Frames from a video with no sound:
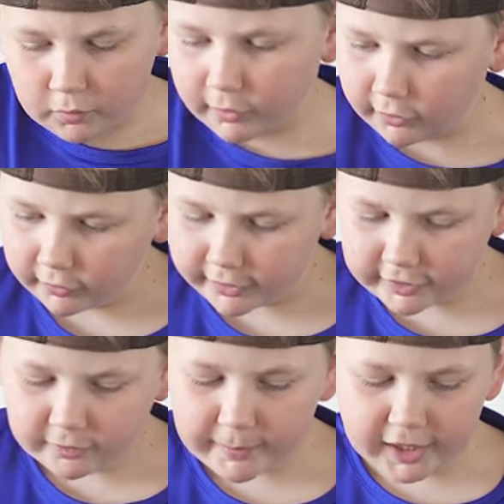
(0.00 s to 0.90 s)
Well,
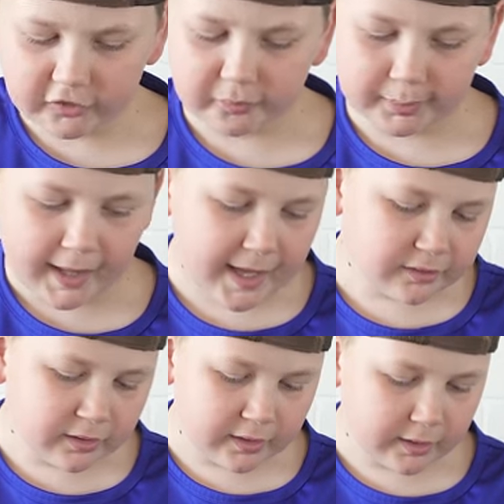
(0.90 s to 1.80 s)
it's made of
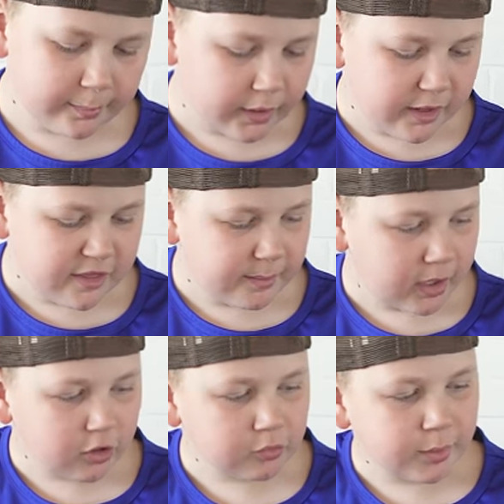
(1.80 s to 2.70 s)
plastic, but the
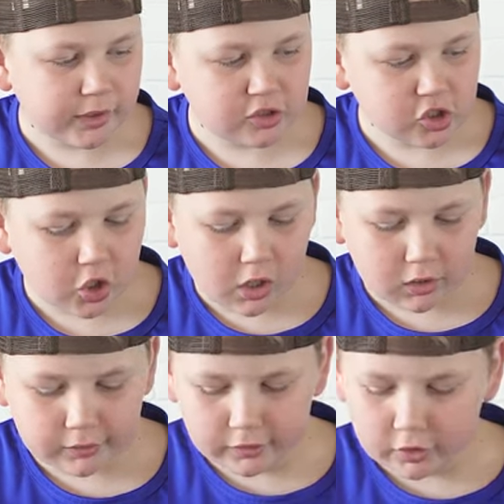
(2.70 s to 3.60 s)
barrel's pretty
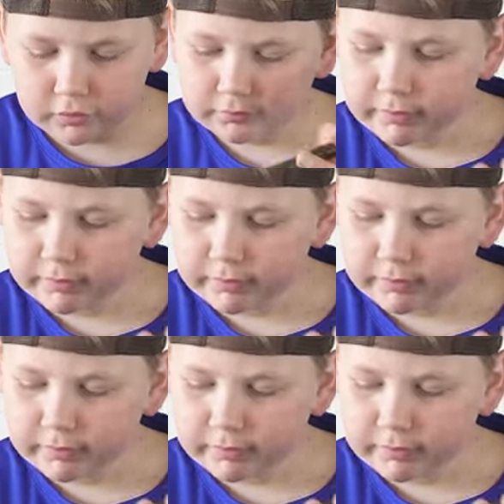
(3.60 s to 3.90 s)
strong, though,